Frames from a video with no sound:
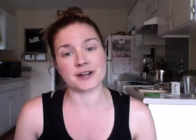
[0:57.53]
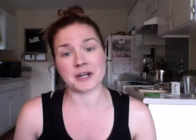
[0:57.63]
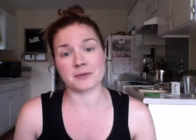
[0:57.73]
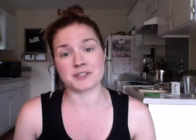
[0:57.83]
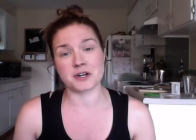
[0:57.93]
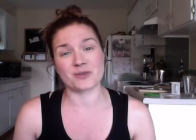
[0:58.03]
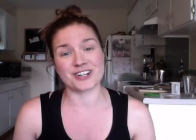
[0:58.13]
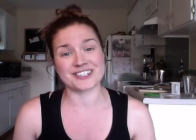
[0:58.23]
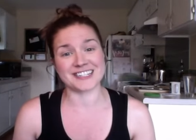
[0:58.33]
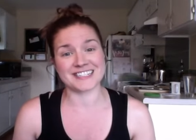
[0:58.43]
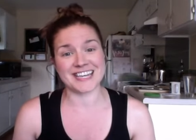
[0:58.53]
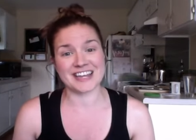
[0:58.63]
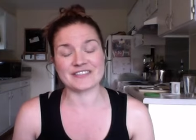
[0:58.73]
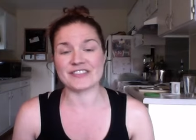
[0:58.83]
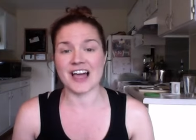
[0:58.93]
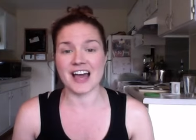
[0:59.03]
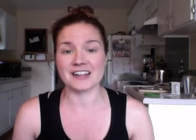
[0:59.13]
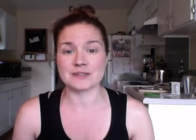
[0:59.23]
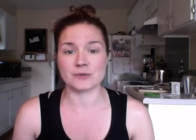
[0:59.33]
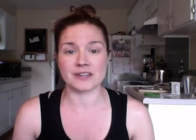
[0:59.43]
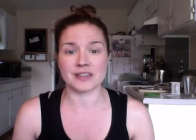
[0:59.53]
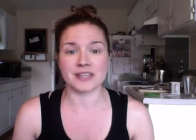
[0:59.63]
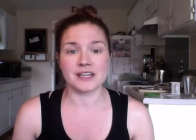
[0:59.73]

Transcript: Right now, I'm trying to wash like 10 flats with